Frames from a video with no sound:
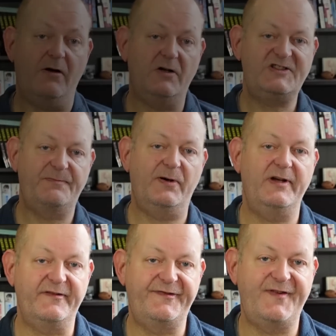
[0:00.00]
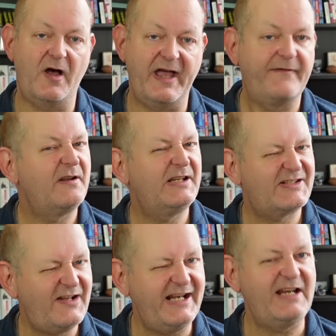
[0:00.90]
on to point 5, and a
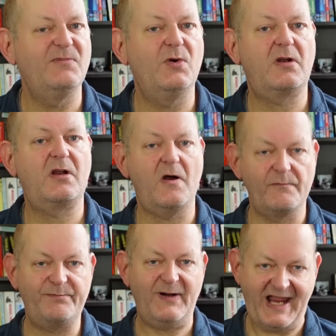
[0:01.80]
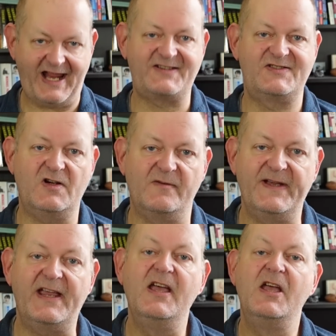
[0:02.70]
slightly more complex
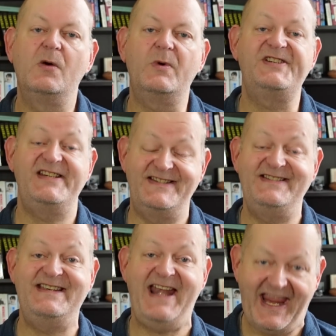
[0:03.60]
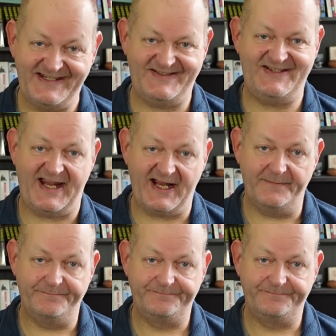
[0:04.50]
topic, which is nesting.